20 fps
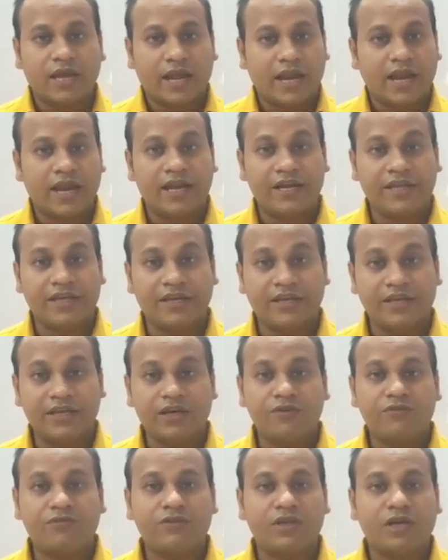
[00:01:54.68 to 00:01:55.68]
and
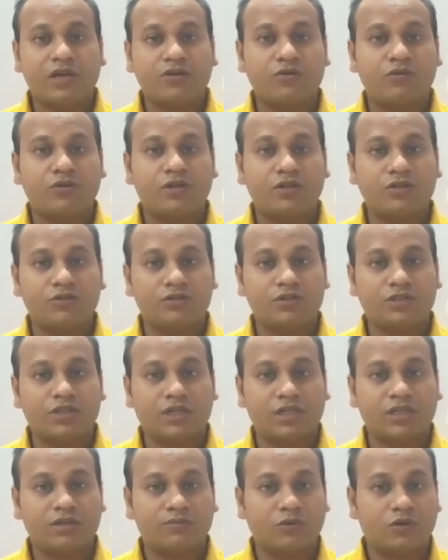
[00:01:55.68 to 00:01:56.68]
here we are going to
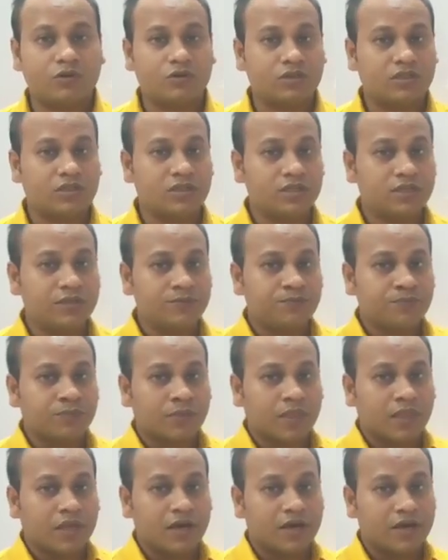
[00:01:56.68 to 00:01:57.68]
study about the
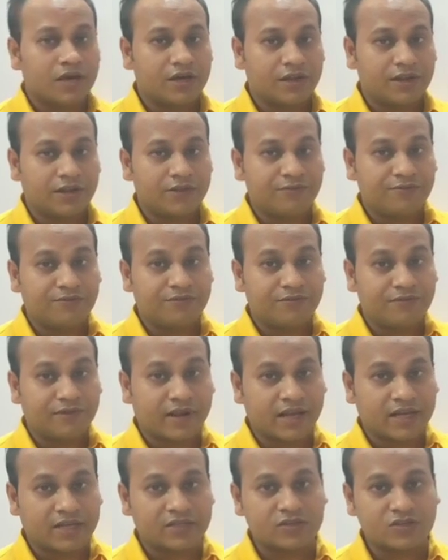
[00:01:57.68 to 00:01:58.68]

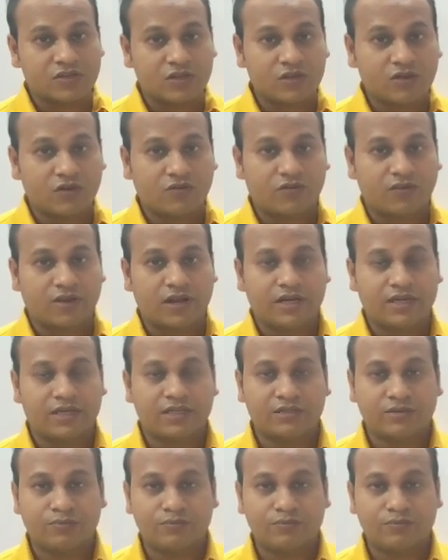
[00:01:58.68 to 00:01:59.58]
refraction of light.